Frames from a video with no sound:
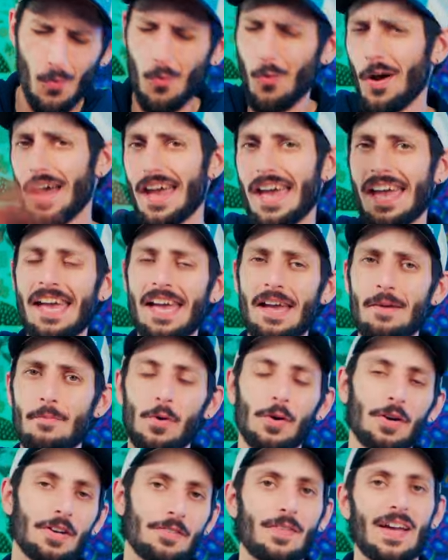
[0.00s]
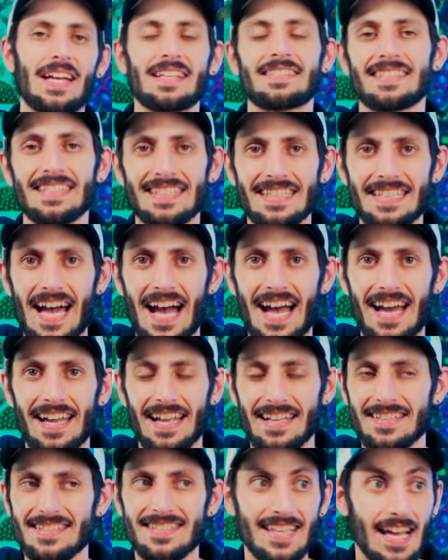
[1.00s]
way more advanced than that
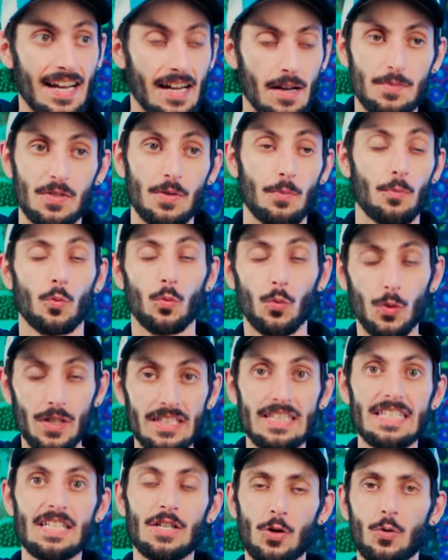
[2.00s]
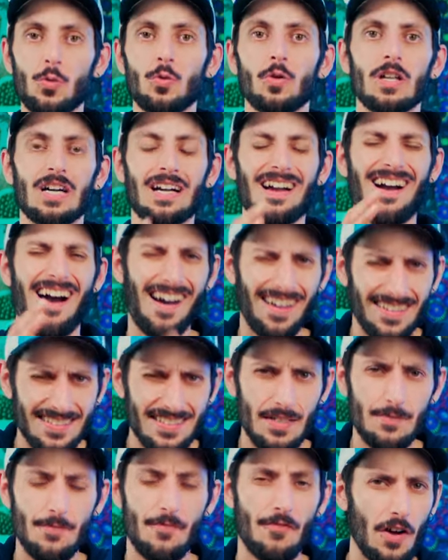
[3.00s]
and set up some really cool
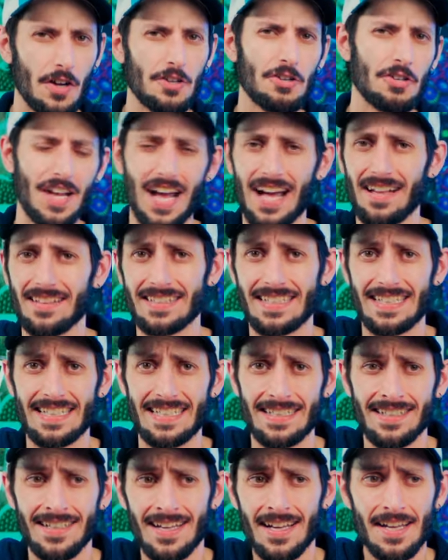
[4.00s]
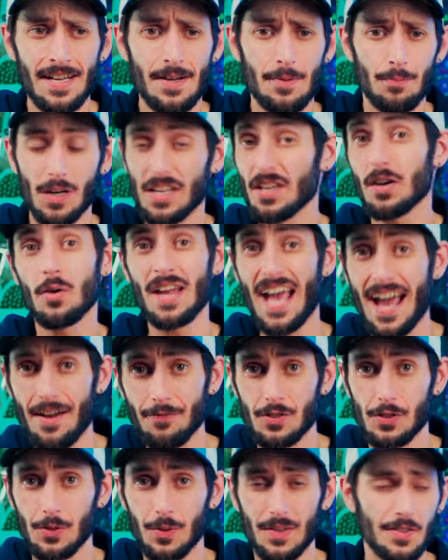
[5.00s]
custom functionality, but you don't
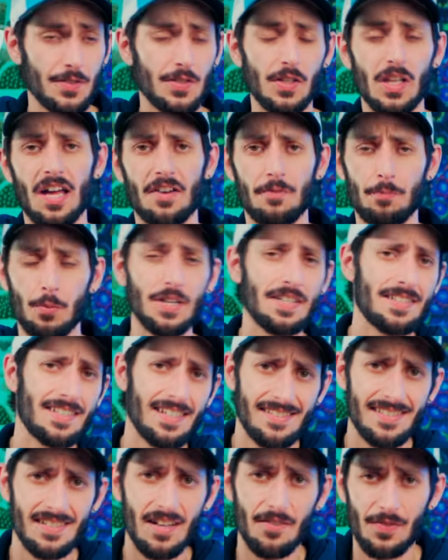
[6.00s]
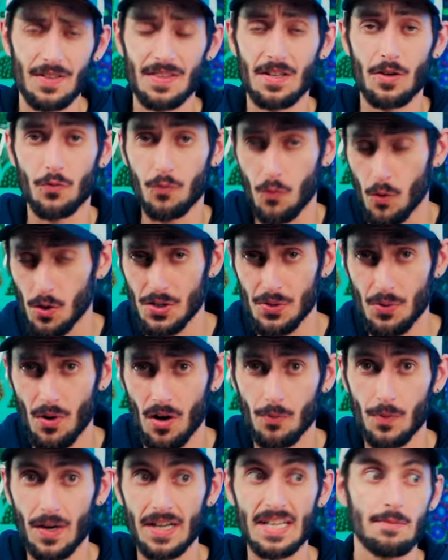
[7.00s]
have to, and there's a lot of preset stuff in there for you
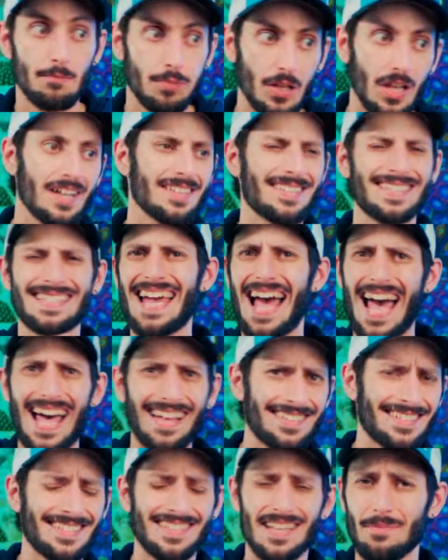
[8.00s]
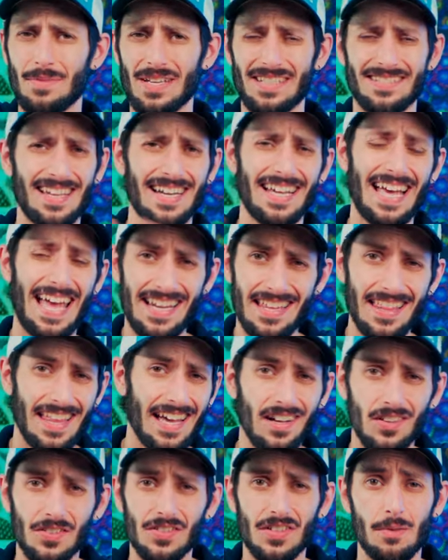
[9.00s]
already, plus tasks that make setting
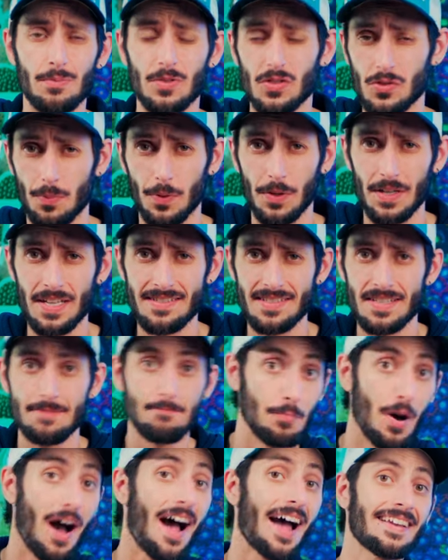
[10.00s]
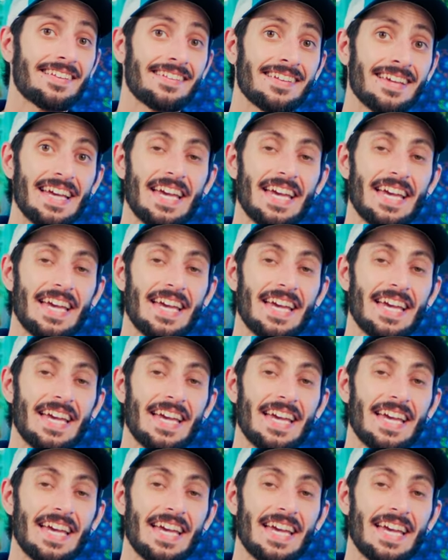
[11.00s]
anything else up super easy. But